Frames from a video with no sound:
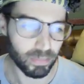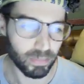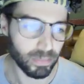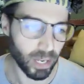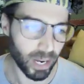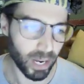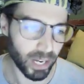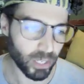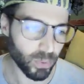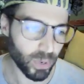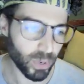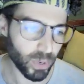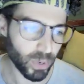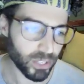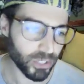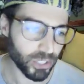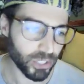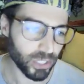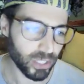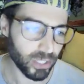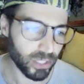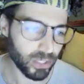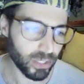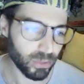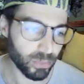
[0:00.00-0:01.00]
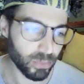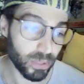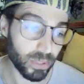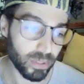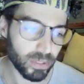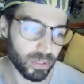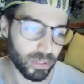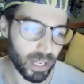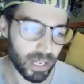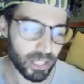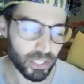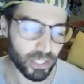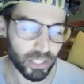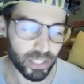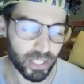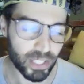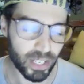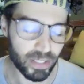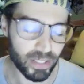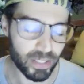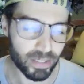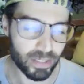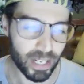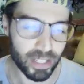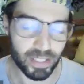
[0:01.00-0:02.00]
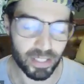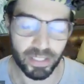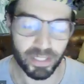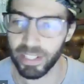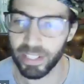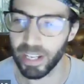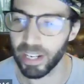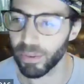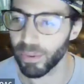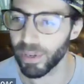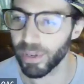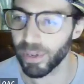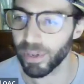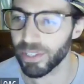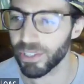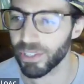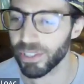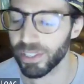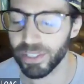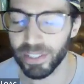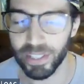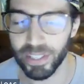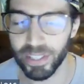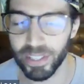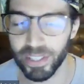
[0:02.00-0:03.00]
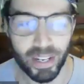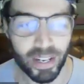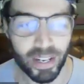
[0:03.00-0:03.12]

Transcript: 9 questions, well, actually 10, technically 10 questions.